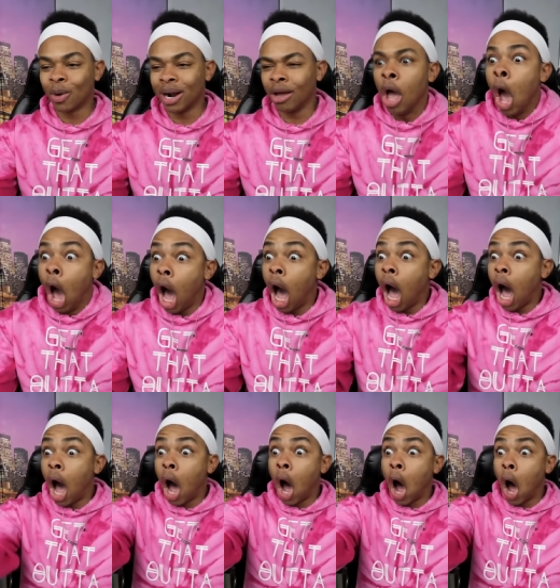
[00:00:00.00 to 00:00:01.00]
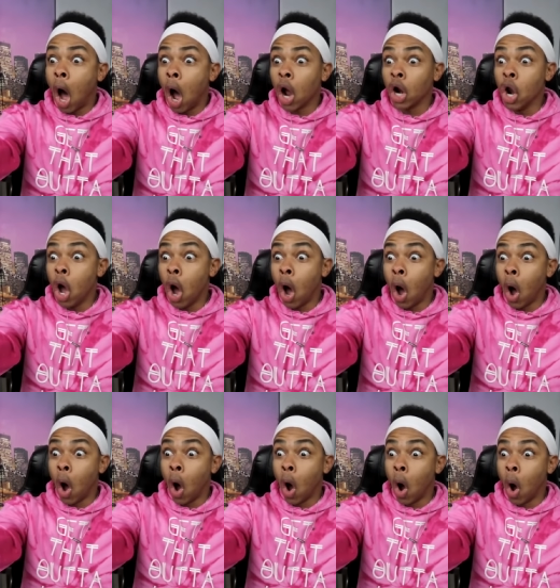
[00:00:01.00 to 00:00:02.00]
right? Oh,
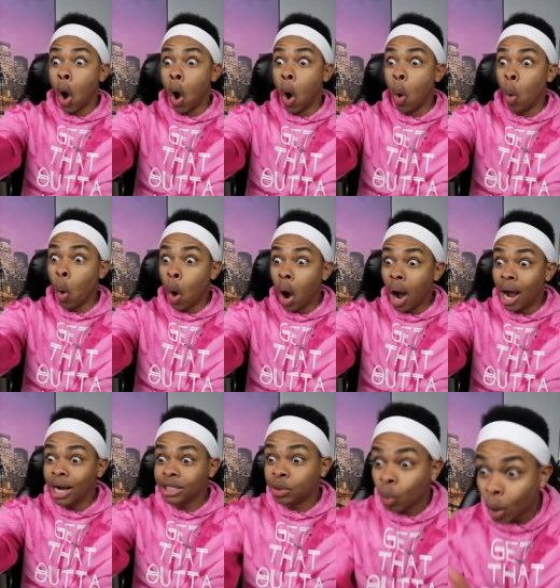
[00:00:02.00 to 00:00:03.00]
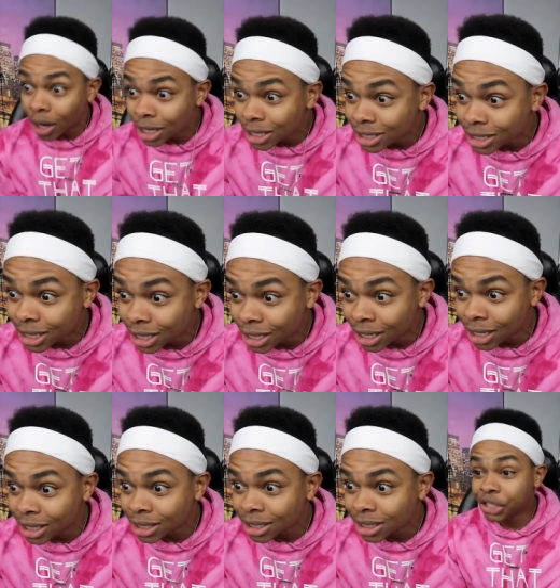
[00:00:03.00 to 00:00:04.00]
no! What? What is
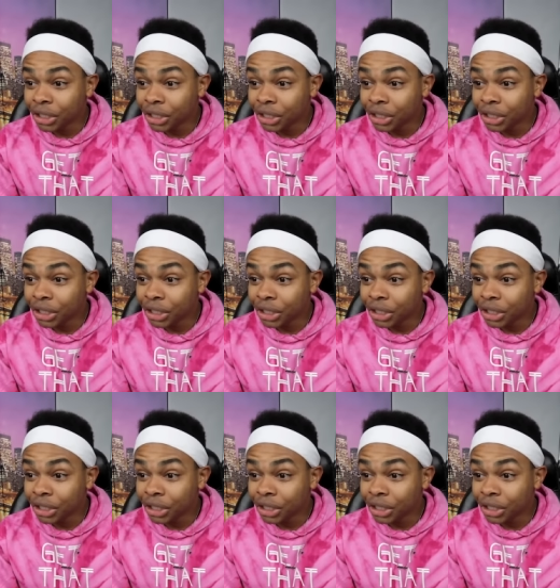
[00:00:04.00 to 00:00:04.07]
this?